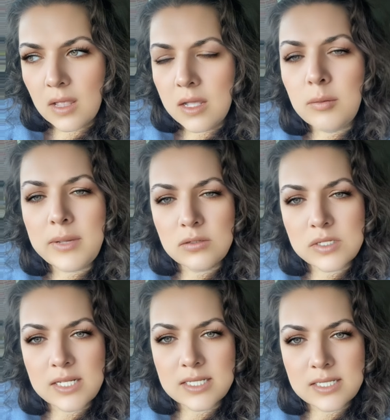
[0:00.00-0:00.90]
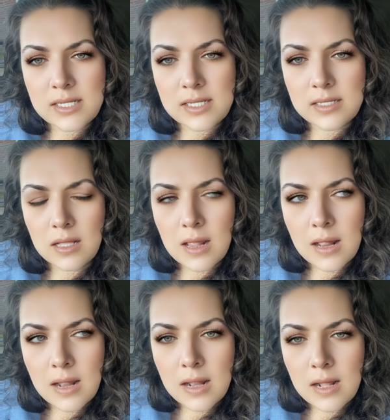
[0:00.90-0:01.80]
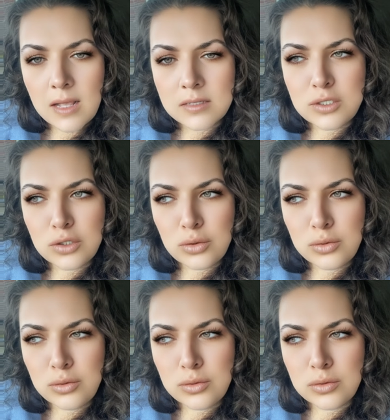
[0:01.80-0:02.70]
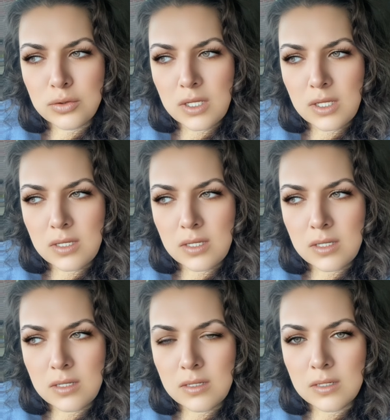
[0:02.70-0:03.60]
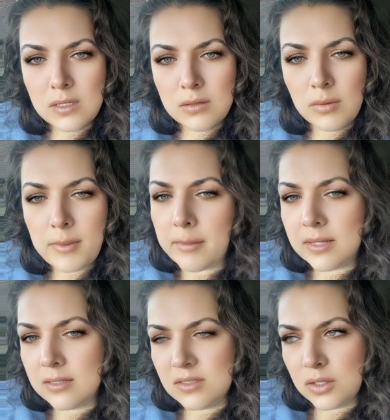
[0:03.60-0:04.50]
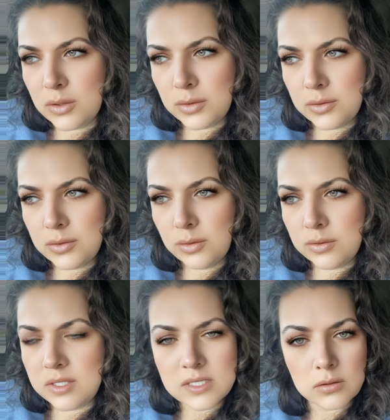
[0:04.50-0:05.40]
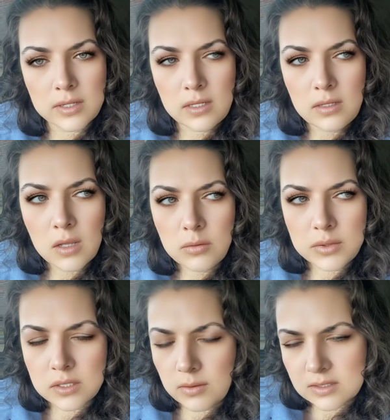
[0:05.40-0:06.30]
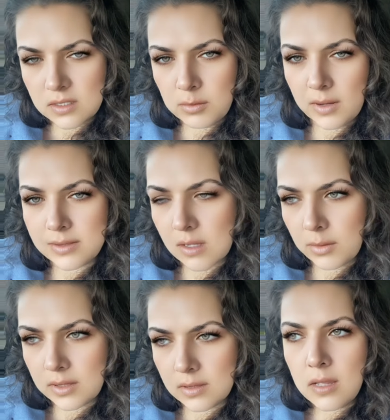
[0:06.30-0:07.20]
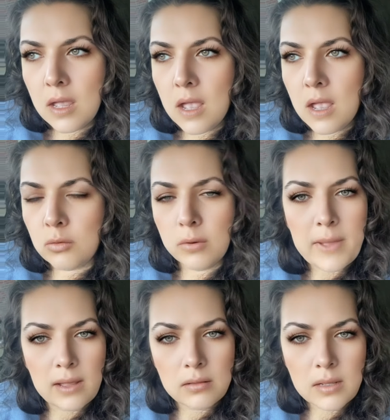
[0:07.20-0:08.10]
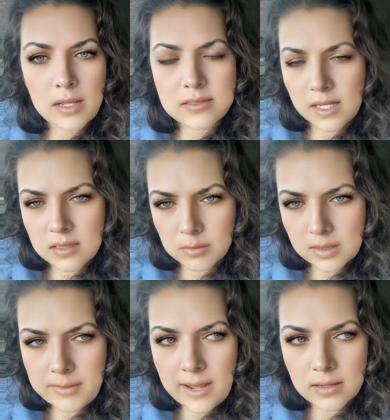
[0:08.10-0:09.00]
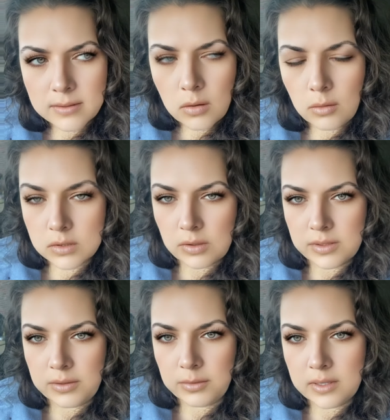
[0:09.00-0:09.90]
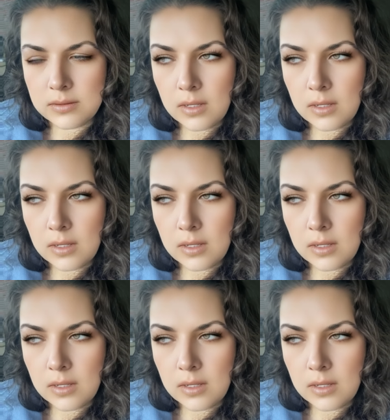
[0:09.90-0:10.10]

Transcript: it'll be interesting to see, do the Republicans who disagree with the direction the party's going rebel and take their party back, or start a new one?